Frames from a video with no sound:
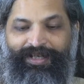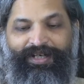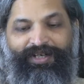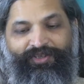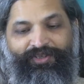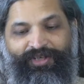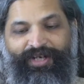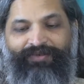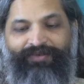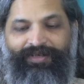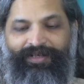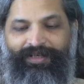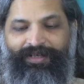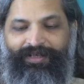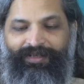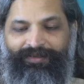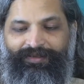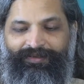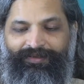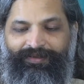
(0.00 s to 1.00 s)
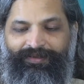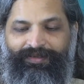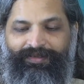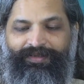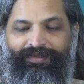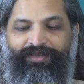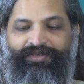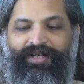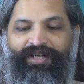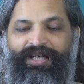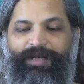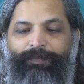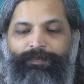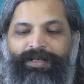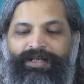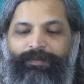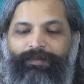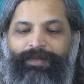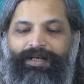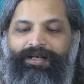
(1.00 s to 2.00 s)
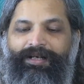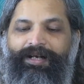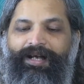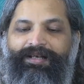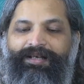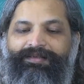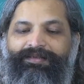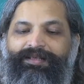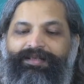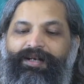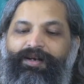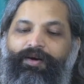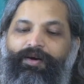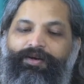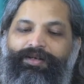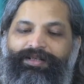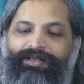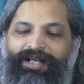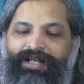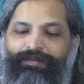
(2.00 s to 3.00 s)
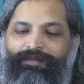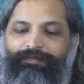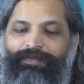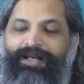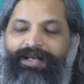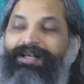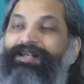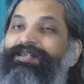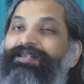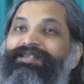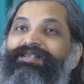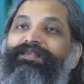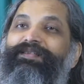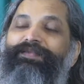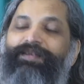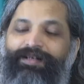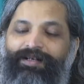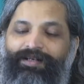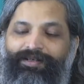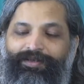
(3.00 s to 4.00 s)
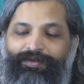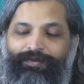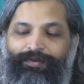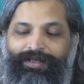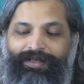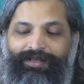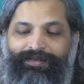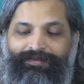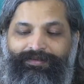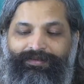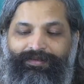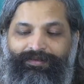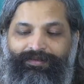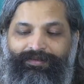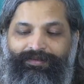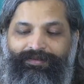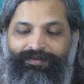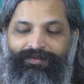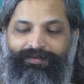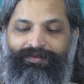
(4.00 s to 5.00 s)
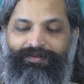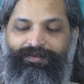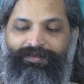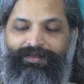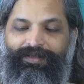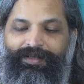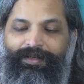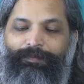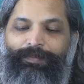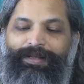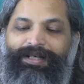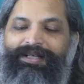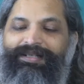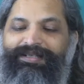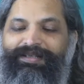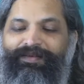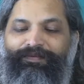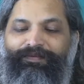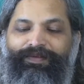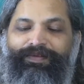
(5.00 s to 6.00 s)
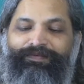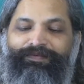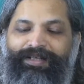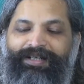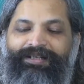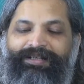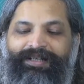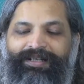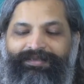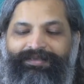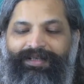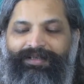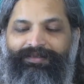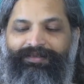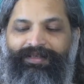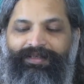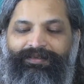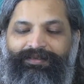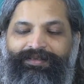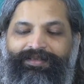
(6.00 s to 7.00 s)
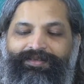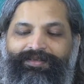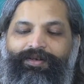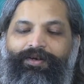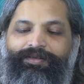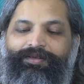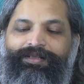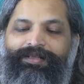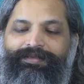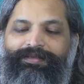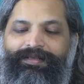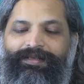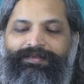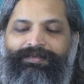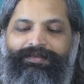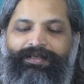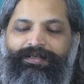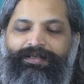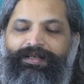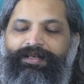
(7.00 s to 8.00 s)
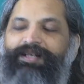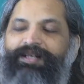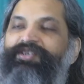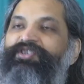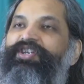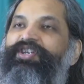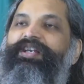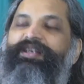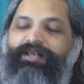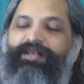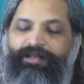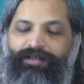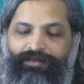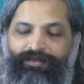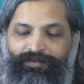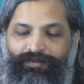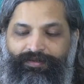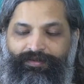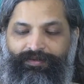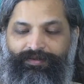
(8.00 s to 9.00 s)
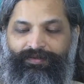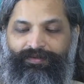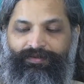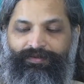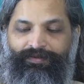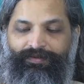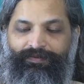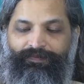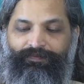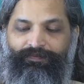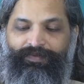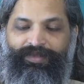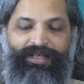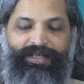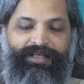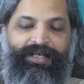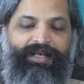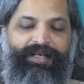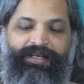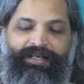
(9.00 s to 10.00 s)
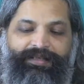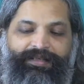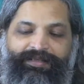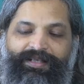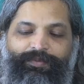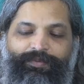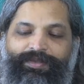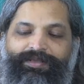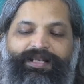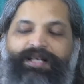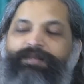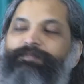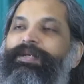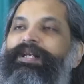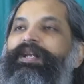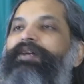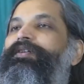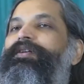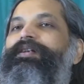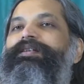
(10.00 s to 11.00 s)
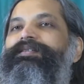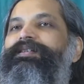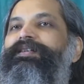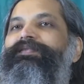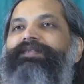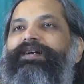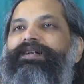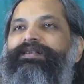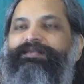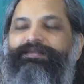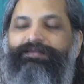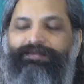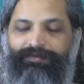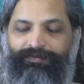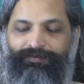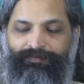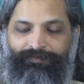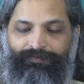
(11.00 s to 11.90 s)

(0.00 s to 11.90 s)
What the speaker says: Generally, such an epidemic lasts a long time and it is difficult to arrest it. But in some 15 days, I think, this doctor succeeded in checking it. In any case, it was done miraculously fast.